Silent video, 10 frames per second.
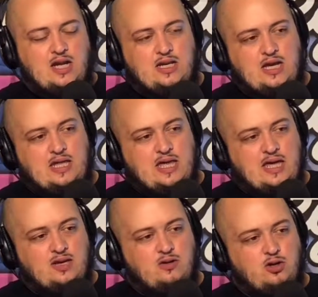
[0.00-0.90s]
And
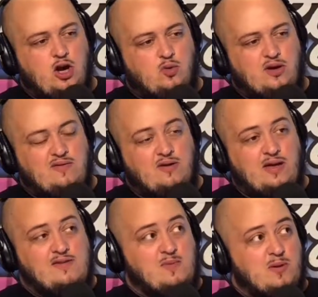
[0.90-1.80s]
then when
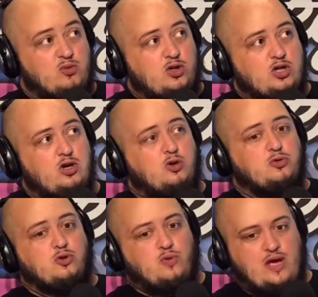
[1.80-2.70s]
even people that
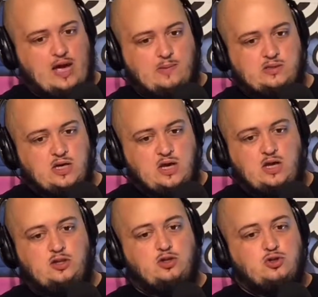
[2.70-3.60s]
go through the rehabs,
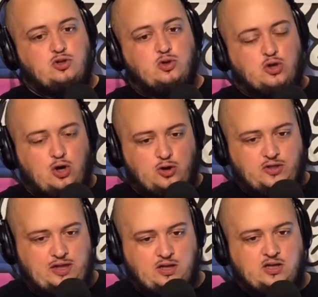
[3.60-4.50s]
they'll do the
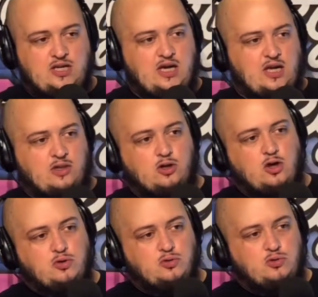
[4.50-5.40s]
whole thing. They'll kick
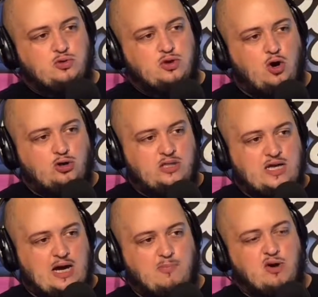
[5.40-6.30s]
it. They'll go through the
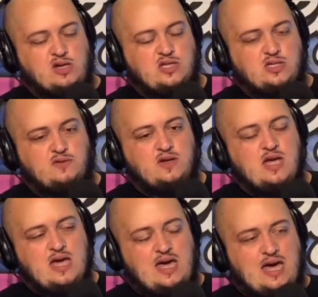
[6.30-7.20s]
whole entire process
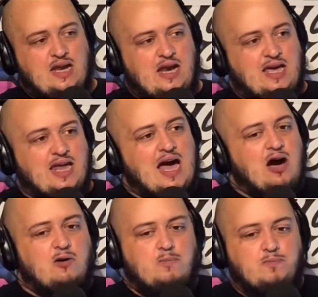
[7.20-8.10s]
of it. And then they
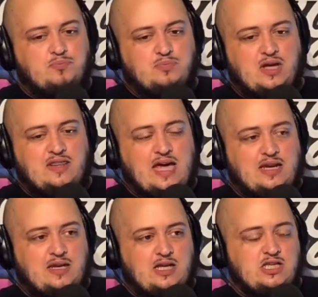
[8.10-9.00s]
get out.
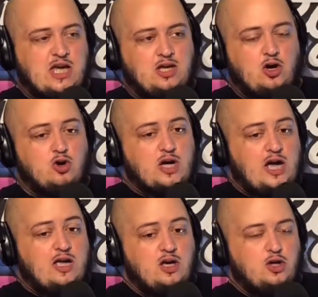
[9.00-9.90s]
And then it's like,
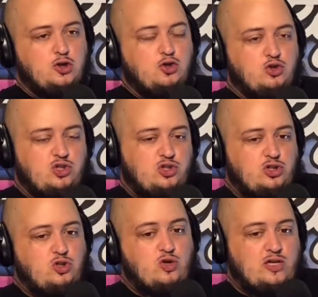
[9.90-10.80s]
okay, you
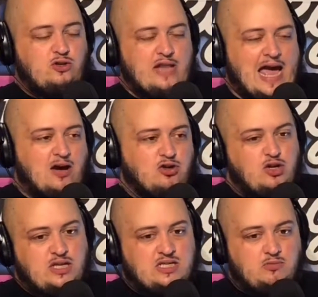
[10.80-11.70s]

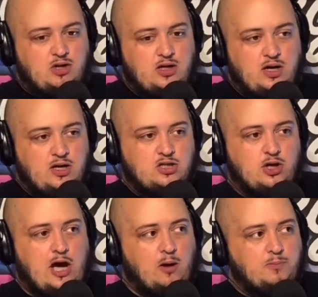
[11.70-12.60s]
now you need someone
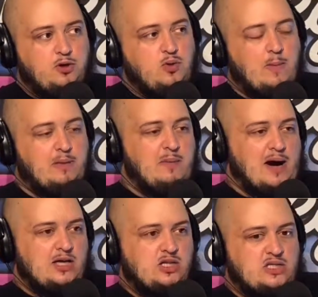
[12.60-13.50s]
to help you and
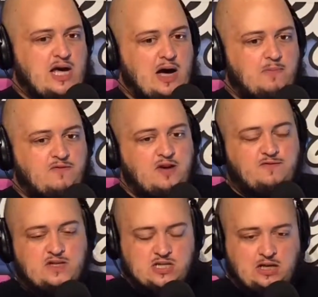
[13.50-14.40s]
be by your side
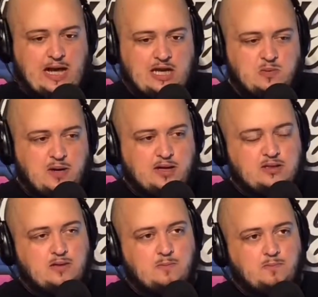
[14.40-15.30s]
for the physical
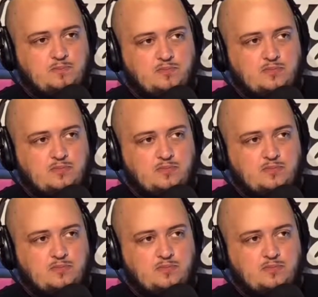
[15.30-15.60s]
aspect,